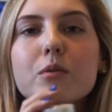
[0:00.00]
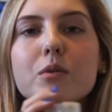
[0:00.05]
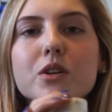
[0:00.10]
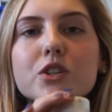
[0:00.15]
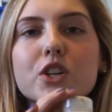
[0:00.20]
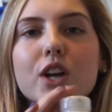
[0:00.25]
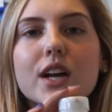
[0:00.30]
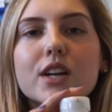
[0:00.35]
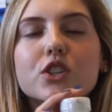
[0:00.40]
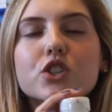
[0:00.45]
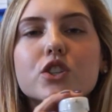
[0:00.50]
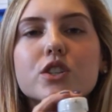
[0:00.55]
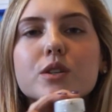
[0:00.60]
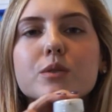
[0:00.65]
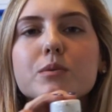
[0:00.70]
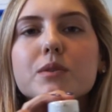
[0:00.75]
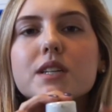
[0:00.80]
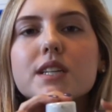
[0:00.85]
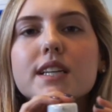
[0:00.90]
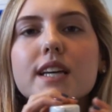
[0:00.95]
which actually
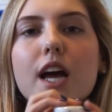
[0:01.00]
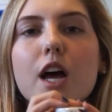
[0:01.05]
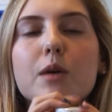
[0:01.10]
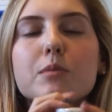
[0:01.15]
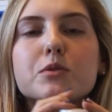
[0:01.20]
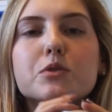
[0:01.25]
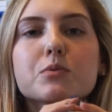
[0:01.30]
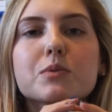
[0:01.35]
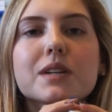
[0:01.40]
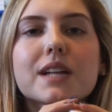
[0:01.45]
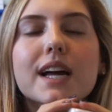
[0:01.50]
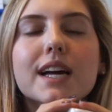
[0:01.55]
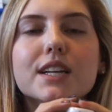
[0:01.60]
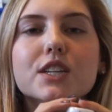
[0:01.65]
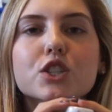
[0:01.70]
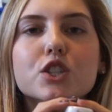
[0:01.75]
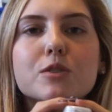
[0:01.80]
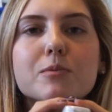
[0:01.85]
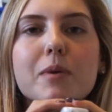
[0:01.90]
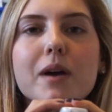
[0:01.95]
really helps
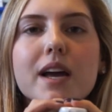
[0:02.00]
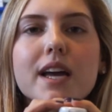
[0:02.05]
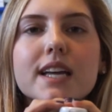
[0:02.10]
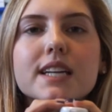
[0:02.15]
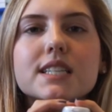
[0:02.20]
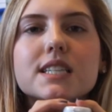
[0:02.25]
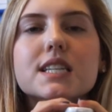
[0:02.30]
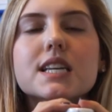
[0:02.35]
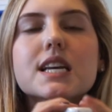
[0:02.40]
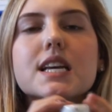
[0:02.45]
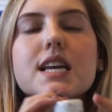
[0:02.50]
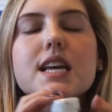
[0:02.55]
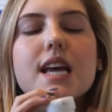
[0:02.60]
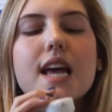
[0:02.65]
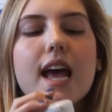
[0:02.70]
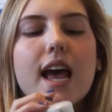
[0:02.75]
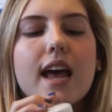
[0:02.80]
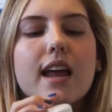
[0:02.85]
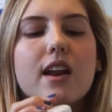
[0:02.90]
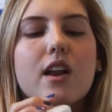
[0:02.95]
relax your mind
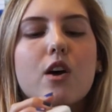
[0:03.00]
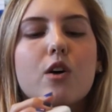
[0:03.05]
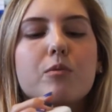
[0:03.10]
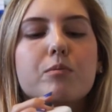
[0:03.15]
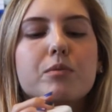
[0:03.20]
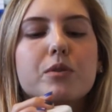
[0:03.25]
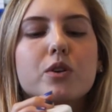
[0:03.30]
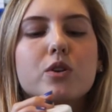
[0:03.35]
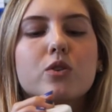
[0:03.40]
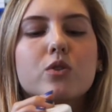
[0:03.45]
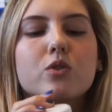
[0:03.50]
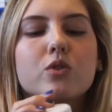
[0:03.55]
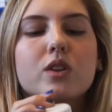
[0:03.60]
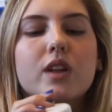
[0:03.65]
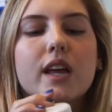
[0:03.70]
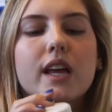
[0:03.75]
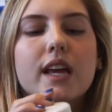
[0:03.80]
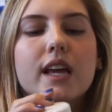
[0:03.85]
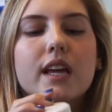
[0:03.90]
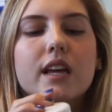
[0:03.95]
and help you
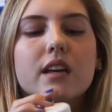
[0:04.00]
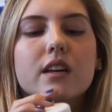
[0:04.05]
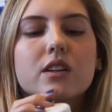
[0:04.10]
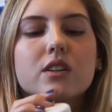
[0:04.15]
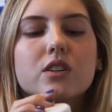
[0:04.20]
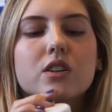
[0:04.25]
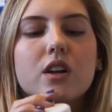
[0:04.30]
like,